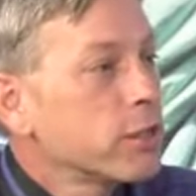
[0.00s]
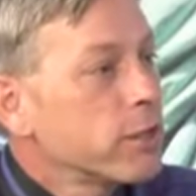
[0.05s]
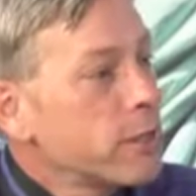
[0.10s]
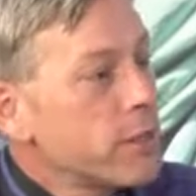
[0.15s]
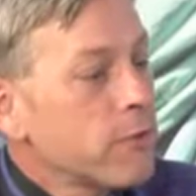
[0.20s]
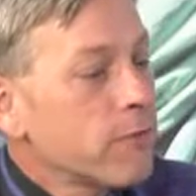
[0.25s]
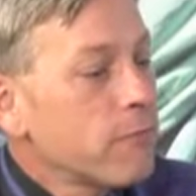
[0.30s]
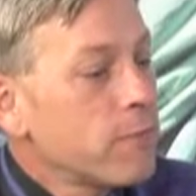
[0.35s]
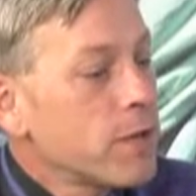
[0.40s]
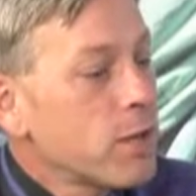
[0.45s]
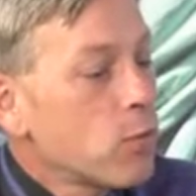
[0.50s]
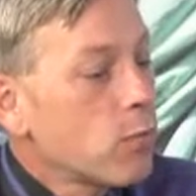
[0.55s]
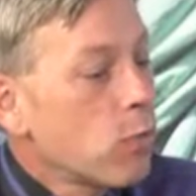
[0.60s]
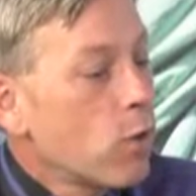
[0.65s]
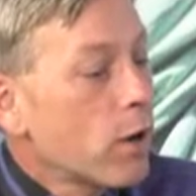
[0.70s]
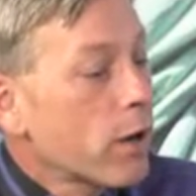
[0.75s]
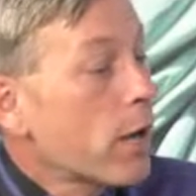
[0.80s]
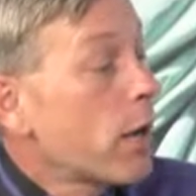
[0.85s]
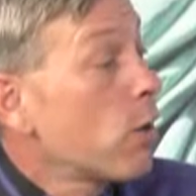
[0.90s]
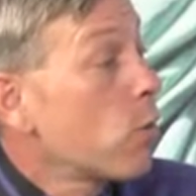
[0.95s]
give me
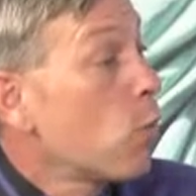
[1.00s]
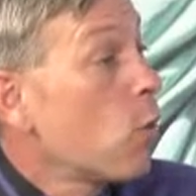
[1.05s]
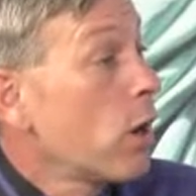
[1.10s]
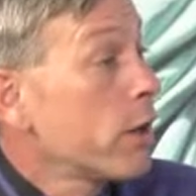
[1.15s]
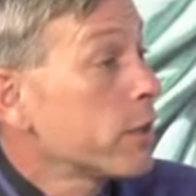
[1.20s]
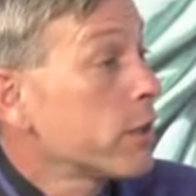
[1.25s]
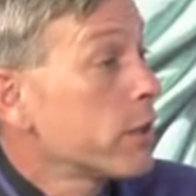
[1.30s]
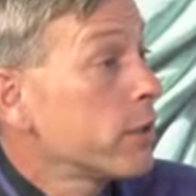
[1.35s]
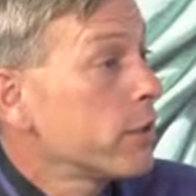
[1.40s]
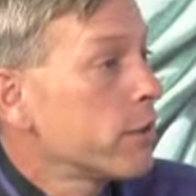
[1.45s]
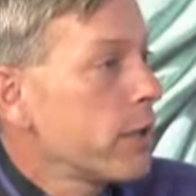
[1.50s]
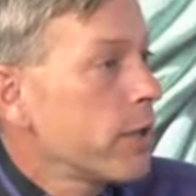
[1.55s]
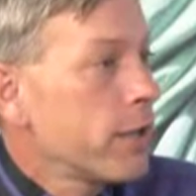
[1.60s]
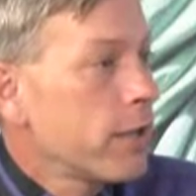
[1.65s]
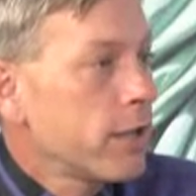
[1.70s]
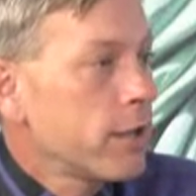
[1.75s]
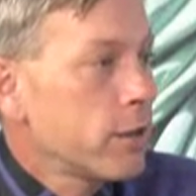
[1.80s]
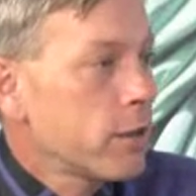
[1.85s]
what I wanted. They